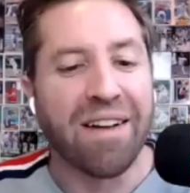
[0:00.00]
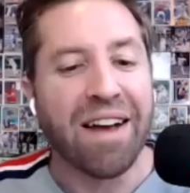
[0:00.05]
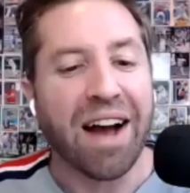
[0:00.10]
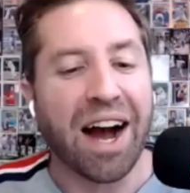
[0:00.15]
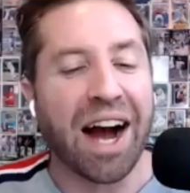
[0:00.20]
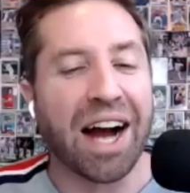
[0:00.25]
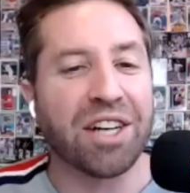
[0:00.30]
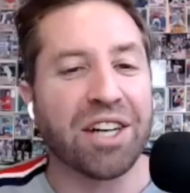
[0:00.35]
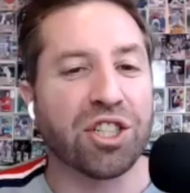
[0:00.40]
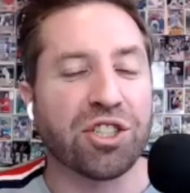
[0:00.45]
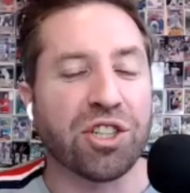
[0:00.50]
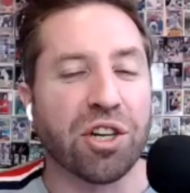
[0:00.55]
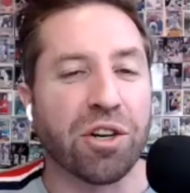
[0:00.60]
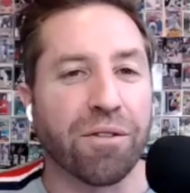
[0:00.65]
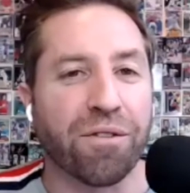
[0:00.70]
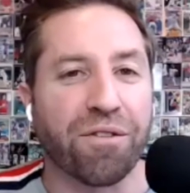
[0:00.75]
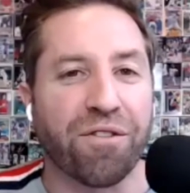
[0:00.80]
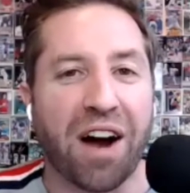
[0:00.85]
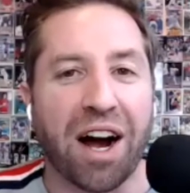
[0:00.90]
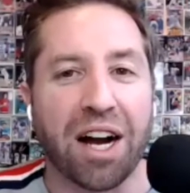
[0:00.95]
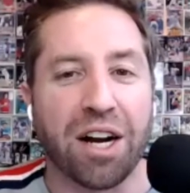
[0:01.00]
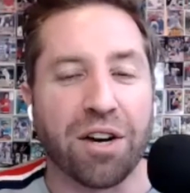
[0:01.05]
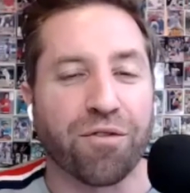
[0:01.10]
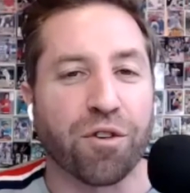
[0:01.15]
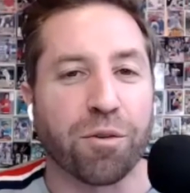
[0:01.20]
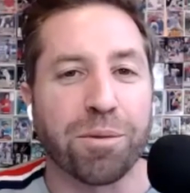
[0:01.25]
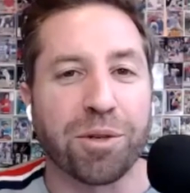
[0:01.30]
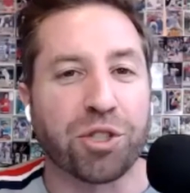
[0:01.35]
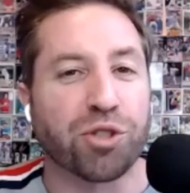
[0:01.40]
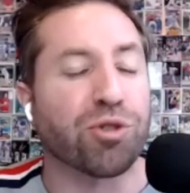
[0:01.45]
I just don't find
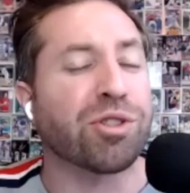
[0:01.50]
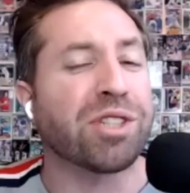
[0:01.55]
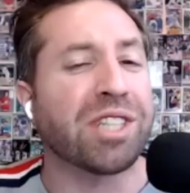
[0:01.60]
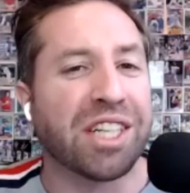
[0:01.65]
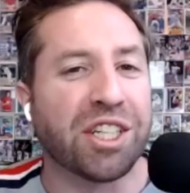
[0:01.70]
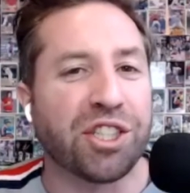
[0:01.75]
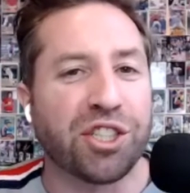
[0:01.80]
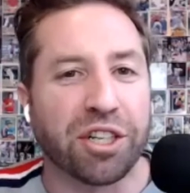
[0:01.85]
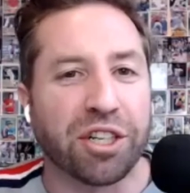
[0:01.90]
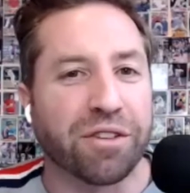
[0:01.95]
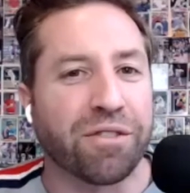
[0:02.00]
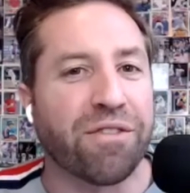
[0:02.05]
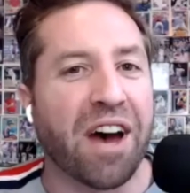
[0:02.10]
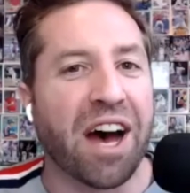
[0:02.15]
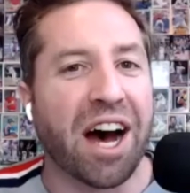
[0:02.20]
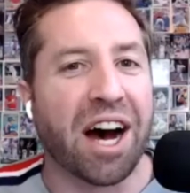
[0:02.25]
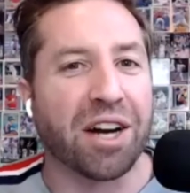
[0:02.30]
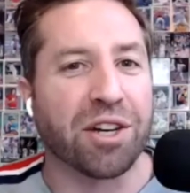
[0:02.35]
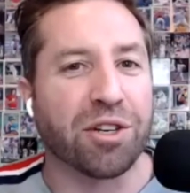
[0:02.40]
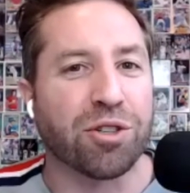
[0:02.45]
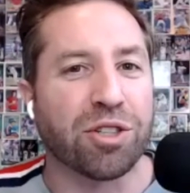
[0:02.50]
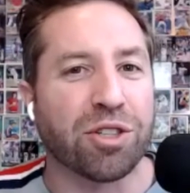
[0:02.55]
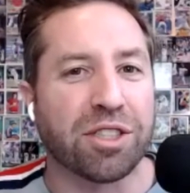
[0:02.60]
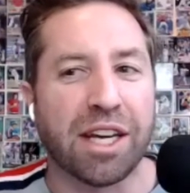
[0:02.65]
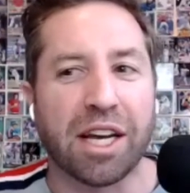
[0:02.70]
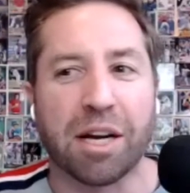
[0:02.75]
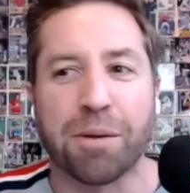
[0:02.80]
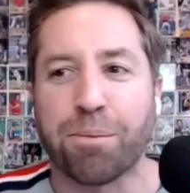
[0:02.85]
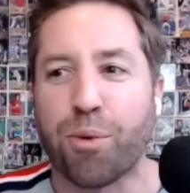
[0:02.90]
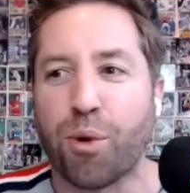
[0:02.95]
from a strategic value
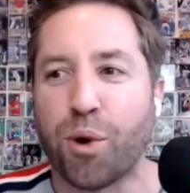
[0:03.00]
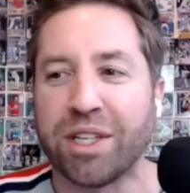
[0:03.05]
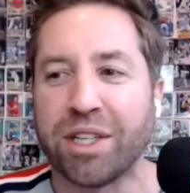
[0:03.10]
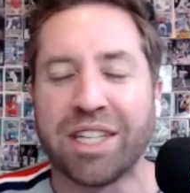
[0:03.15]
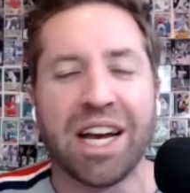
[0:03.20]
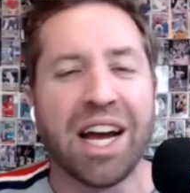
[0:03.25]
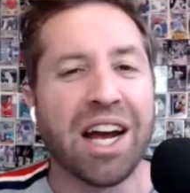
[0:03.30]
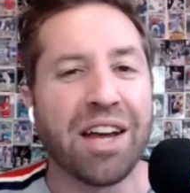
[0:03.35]
standpoint